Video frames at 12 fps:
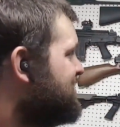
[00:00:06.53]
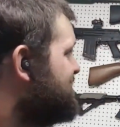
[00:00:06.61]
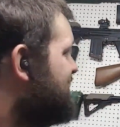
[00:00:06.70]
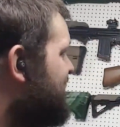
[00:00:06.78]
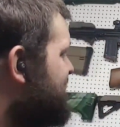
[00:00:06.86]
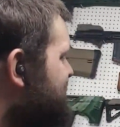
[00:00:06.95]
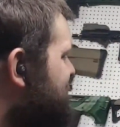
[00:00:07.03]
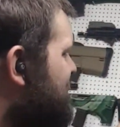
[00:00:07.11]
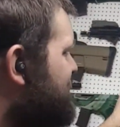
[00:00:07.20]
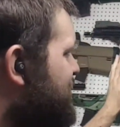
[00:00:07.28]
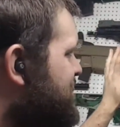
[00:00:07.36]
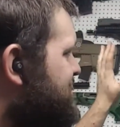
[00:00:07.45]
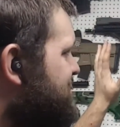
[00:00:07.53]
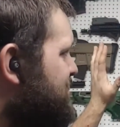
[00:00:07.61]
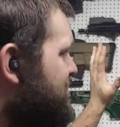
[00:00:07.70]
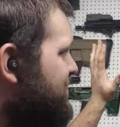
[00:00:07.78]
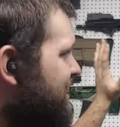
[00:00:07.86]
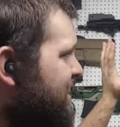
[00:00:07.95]
so I can start putting some
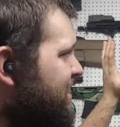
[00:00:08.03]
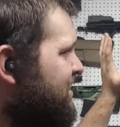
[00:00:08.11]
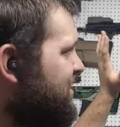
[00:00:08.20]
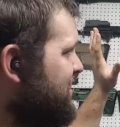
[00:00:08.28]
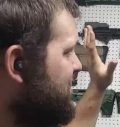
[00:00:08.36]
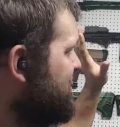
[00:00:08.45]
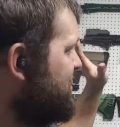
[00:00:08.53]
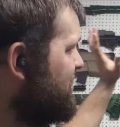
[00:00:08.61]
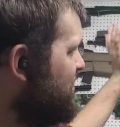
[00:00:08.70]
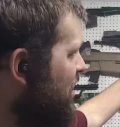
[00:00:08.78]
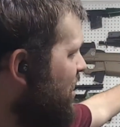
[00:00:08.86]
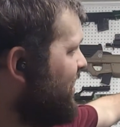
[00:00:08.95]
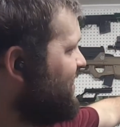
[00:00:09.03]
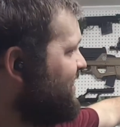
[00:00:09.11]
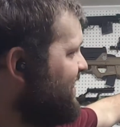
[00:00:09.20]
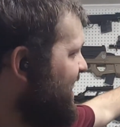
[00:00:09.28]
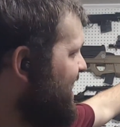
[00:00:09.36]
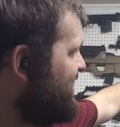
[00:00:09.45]
of my
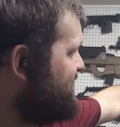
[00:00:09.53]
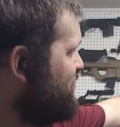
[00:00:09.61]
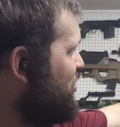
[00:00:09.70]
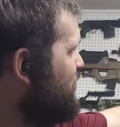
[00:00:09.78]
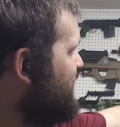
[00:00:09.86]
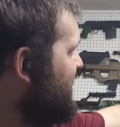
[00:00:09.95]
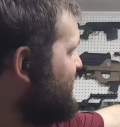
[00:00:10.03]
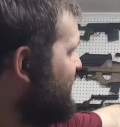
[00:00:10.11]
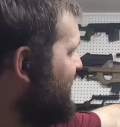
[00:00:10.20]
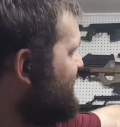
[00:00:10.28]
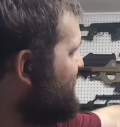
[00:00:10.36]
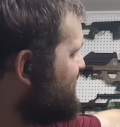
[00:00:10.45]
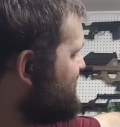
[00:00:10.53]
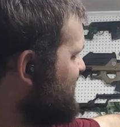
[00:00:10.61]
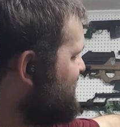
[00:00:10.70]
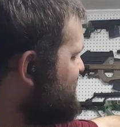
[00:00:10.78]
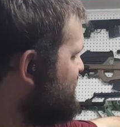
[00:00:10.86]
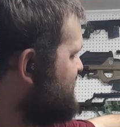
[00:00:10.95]
non-gas blowback rifles
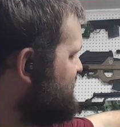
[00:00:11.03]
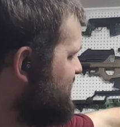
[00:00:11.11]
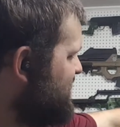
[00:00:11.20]
onto it.